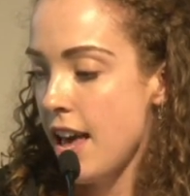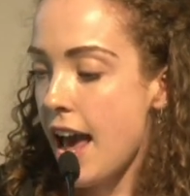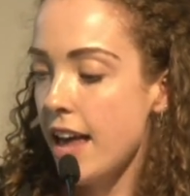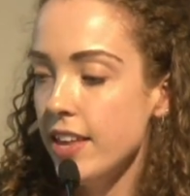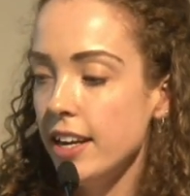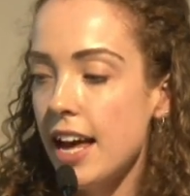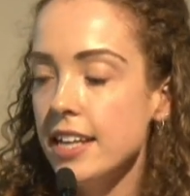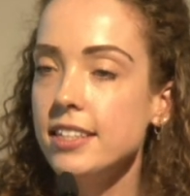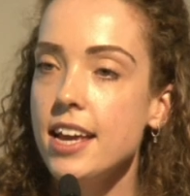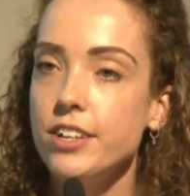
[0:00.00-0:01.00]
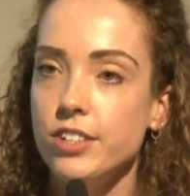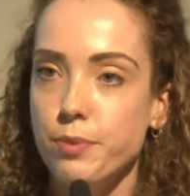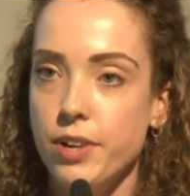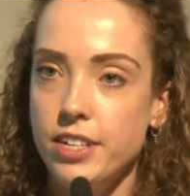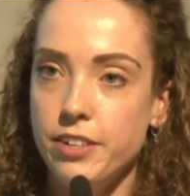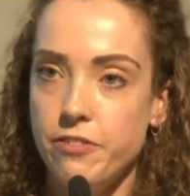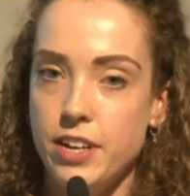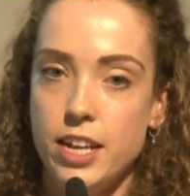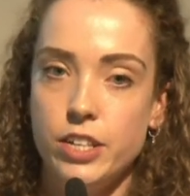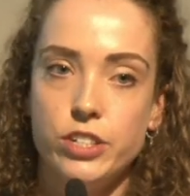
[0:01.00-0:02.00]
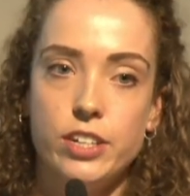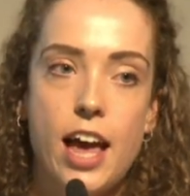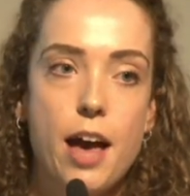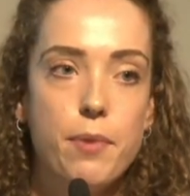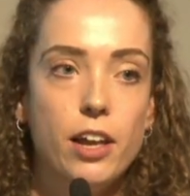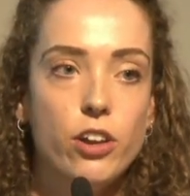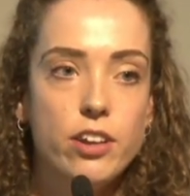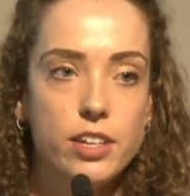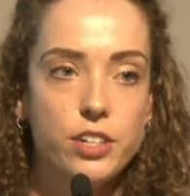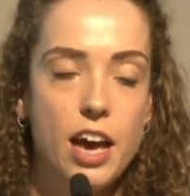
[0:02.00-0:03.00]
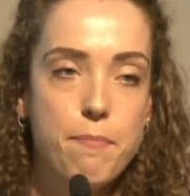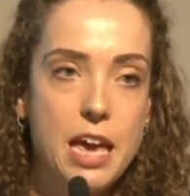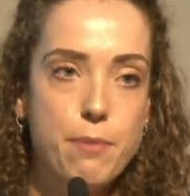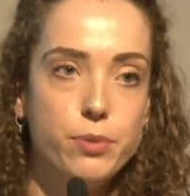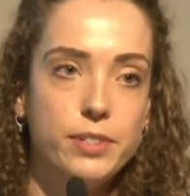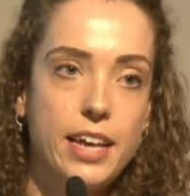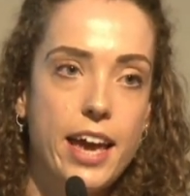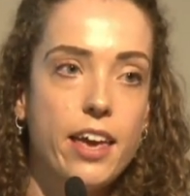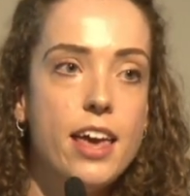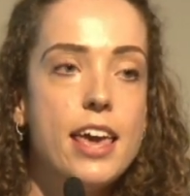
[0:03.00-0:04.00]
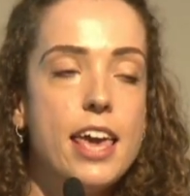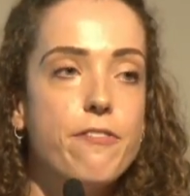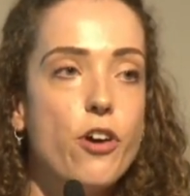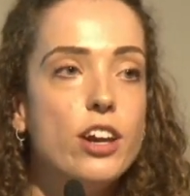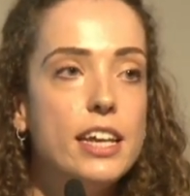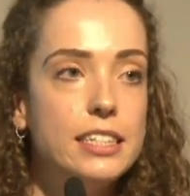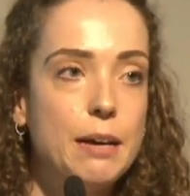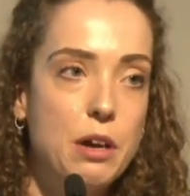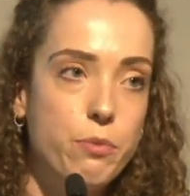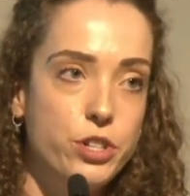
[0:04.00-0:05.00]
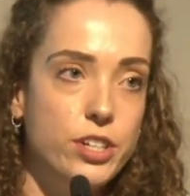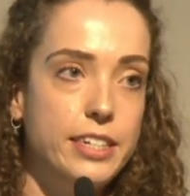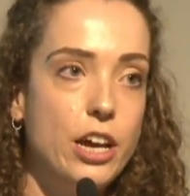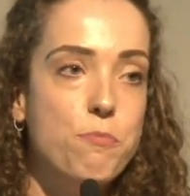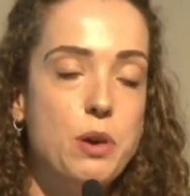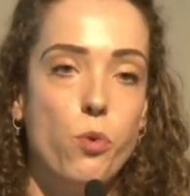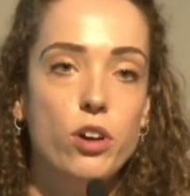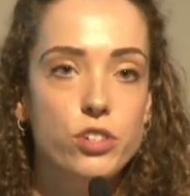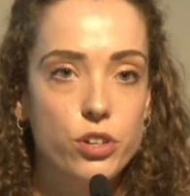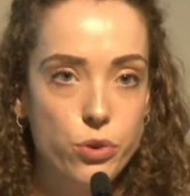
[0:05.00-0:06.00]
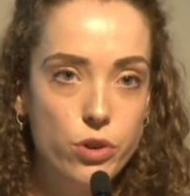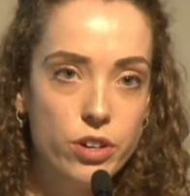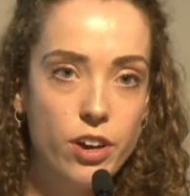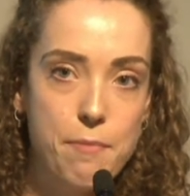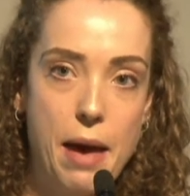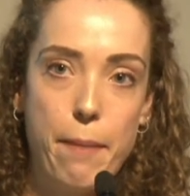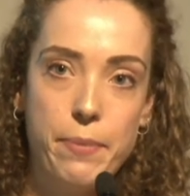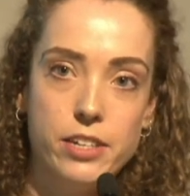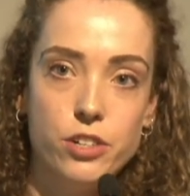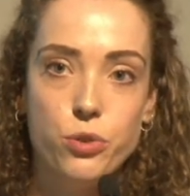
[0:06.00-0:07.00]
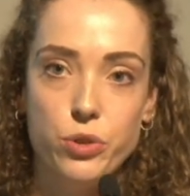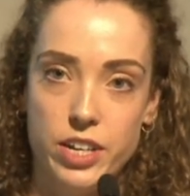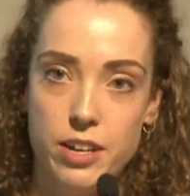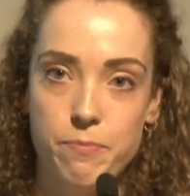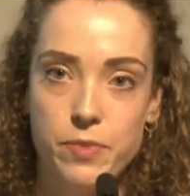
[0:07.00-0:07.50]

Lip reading: And then lastly, I just wanted to finish, a lot of the time people say, if only someone would just tell me what to cook, I'm happy to cook it.